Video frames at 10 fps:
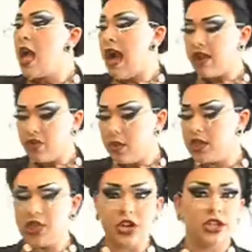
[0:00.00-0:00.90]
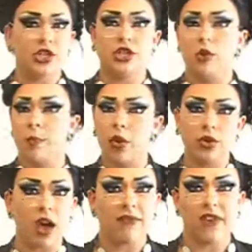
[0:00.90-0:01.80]
I agree with the judges. You
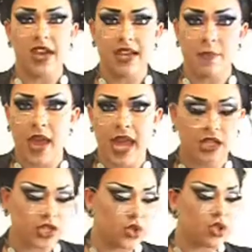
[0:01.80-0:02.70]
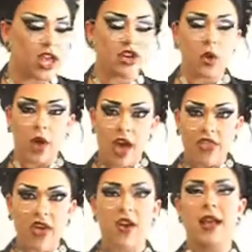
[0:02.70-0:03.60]
pulled off a pantsuit like no
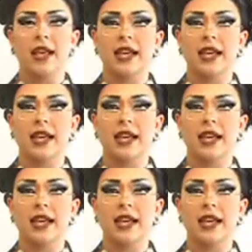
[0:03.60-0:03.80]
other.